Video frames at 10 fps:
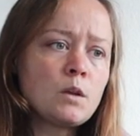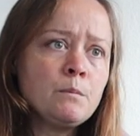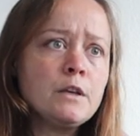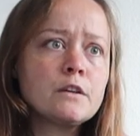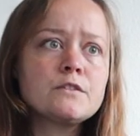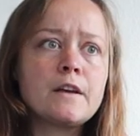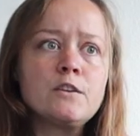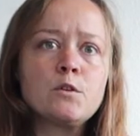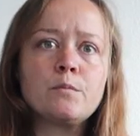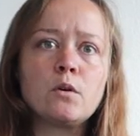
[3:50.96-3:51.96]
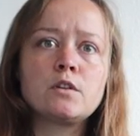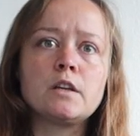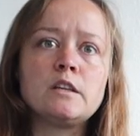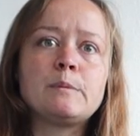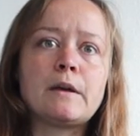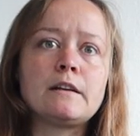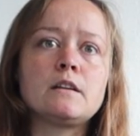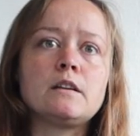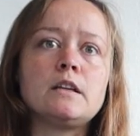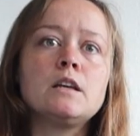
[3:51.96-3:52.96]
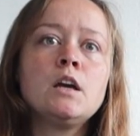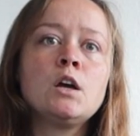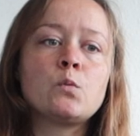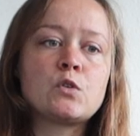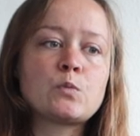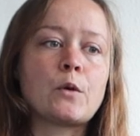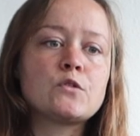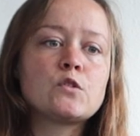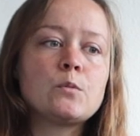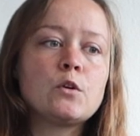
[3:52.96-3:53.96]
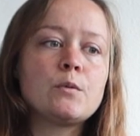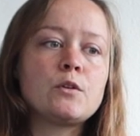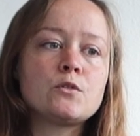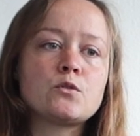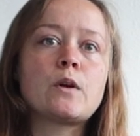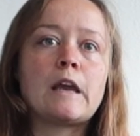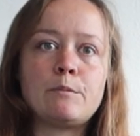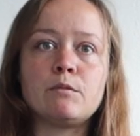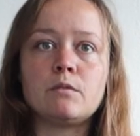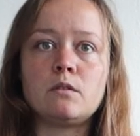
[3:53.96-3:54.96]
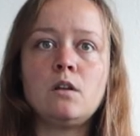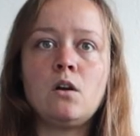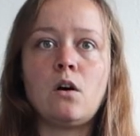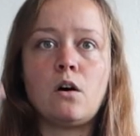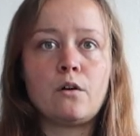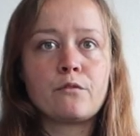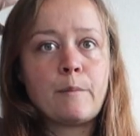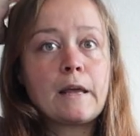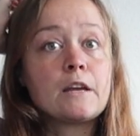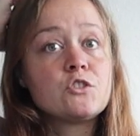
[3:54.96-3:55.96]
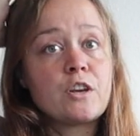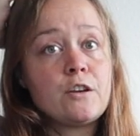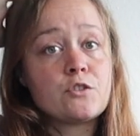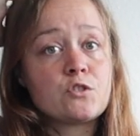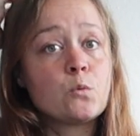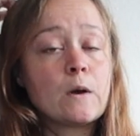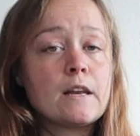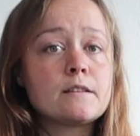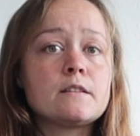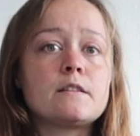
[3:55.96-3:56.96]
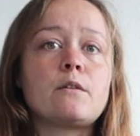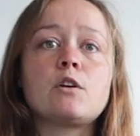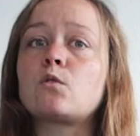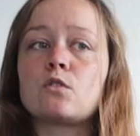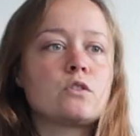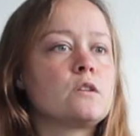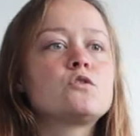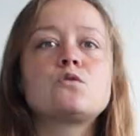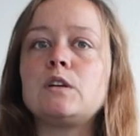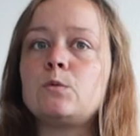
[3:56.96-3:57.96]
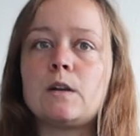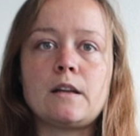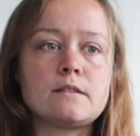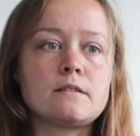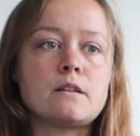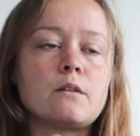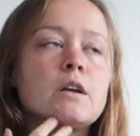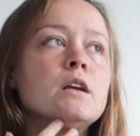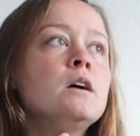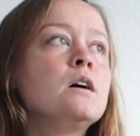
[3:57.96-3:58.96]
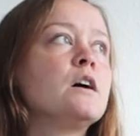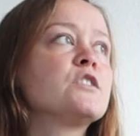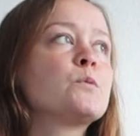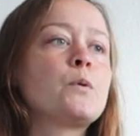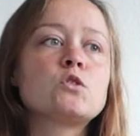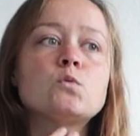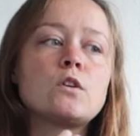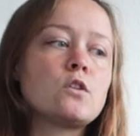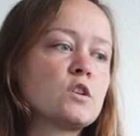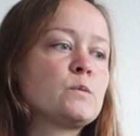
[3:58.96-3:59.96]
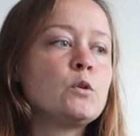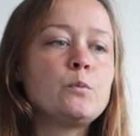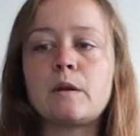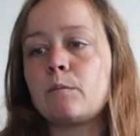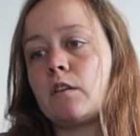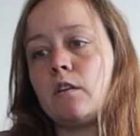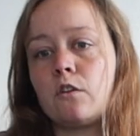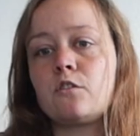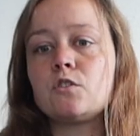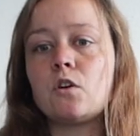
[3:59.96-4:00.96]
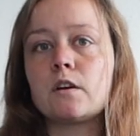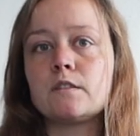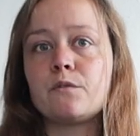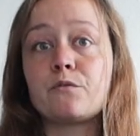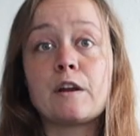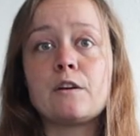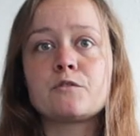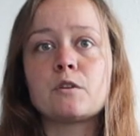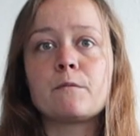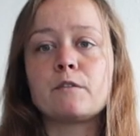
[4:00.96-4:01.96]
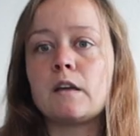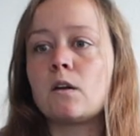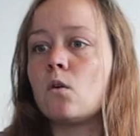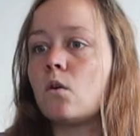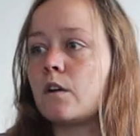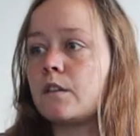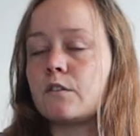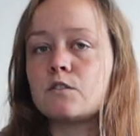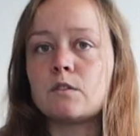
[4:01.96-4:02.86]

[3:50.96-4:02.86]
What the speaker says: Because then you're both independently responsible but also capable of making changes when necessary, crossing the street when necessary. Suppose one dog is pooping but the other dog is afraid of something, or there's